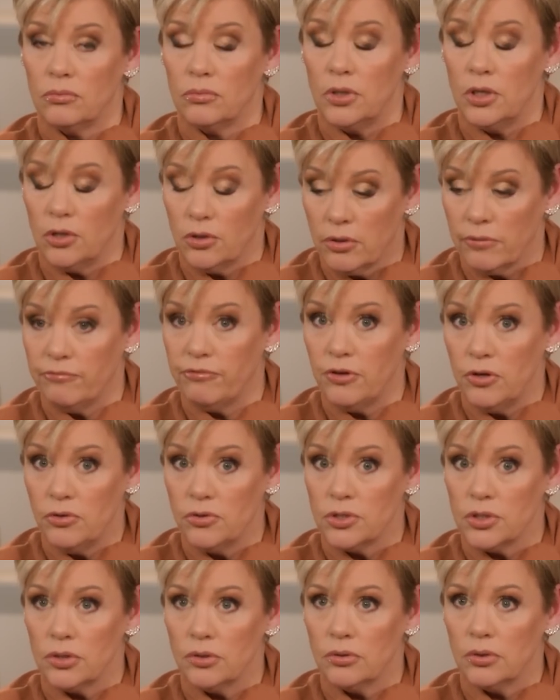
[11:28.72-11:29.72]
It'll
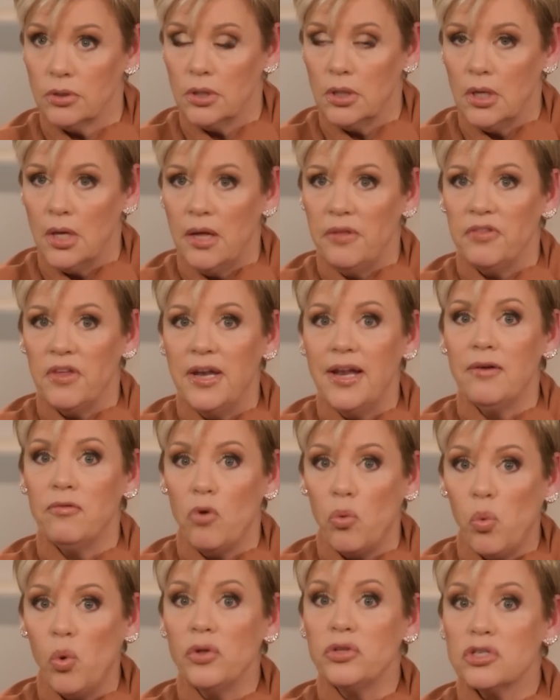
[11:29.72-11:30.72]
confuse you. The
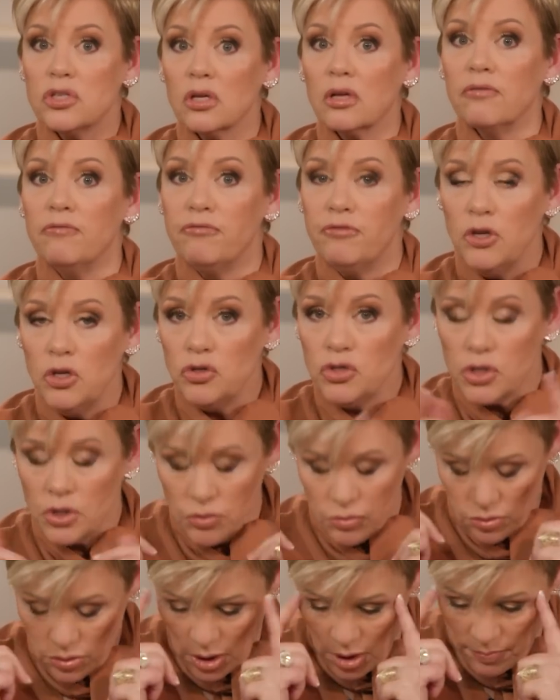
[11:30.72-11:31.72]
devil wants to confuse
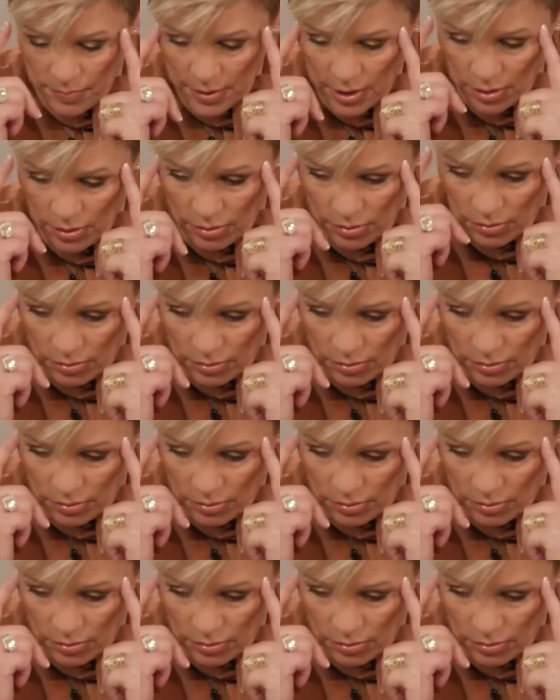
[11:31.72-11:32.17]
you up here.